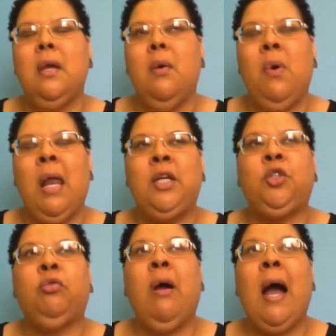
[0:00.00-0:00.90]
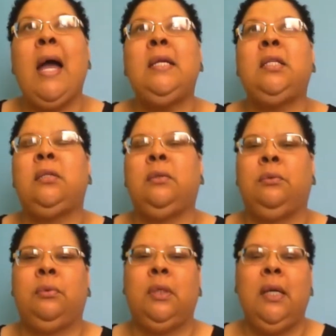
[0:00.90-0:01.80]
while I try
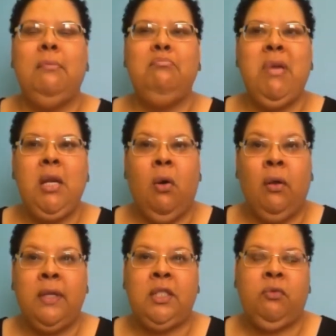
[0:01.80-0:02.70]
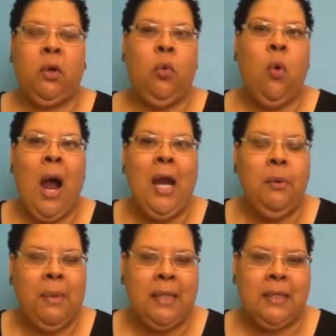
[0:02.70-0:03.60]
to meet all these
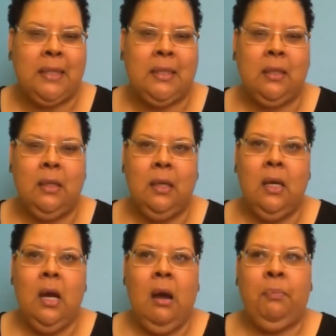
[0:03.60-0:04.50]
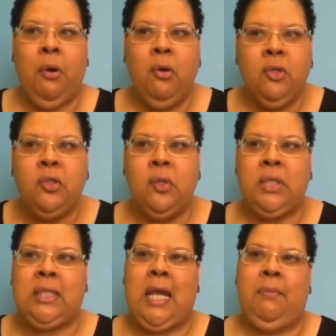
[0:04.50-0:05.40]
requirements: a personal
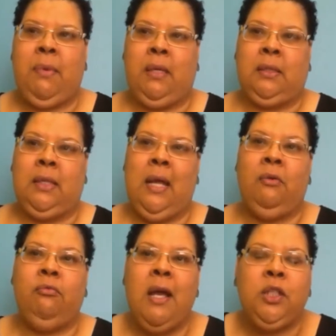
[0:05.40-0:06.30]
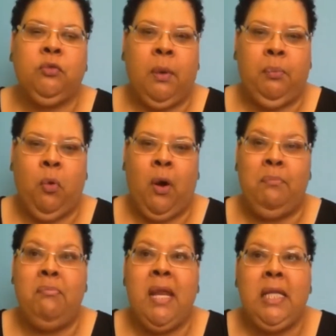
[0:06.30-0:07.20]
statement, an arrest report,
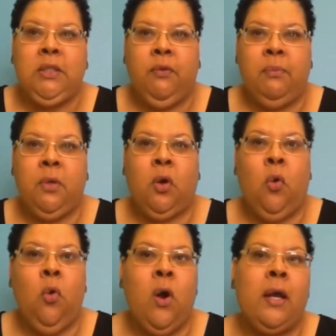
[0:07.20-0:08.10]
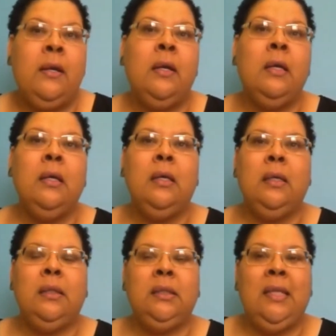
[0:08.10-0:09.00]
minutes from the court,
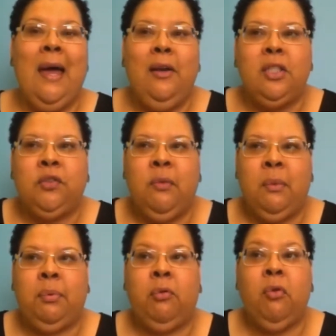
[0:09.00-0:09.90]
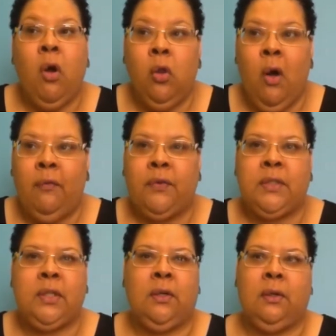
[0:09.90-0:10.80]
letters from a parole
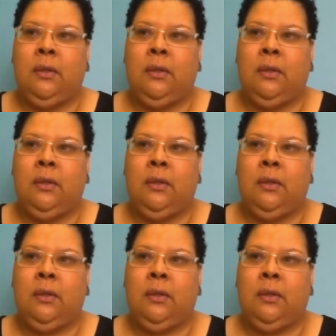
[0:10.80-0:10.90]
officer.